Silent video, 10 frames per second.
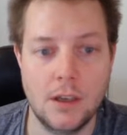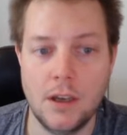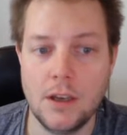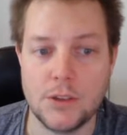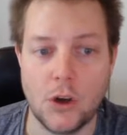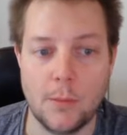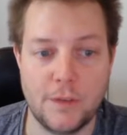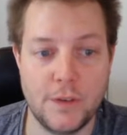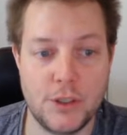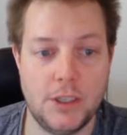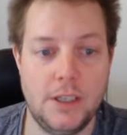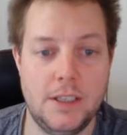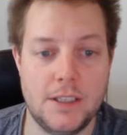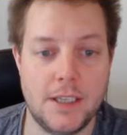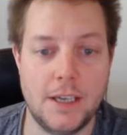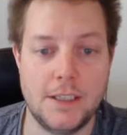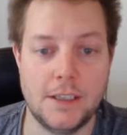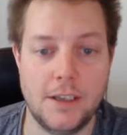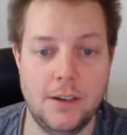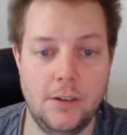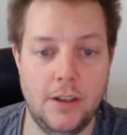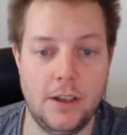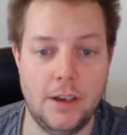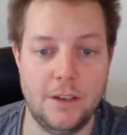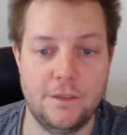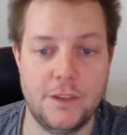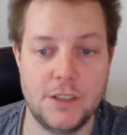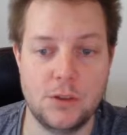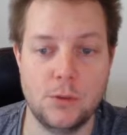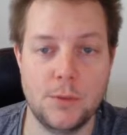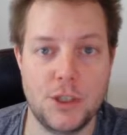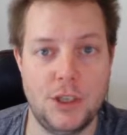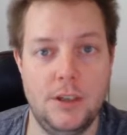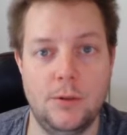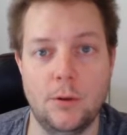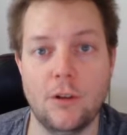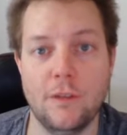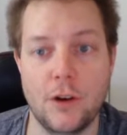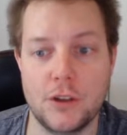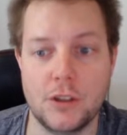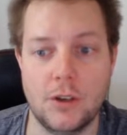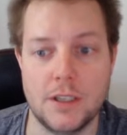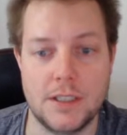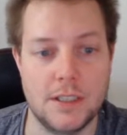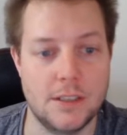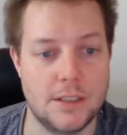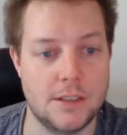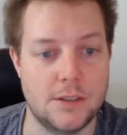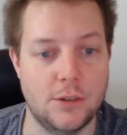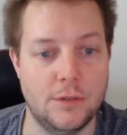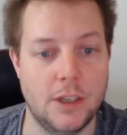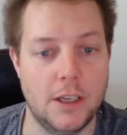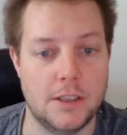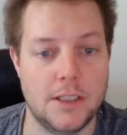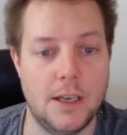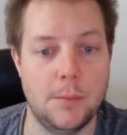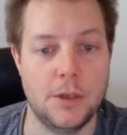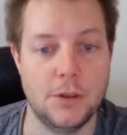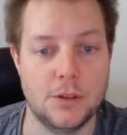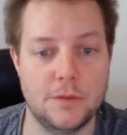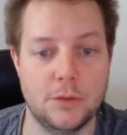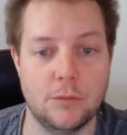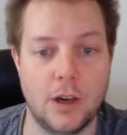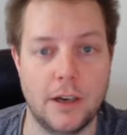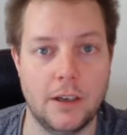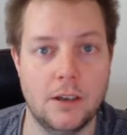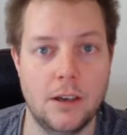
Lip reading: So I'm officially stating now that a physical machine or a virtualized instance of Linux can be used for running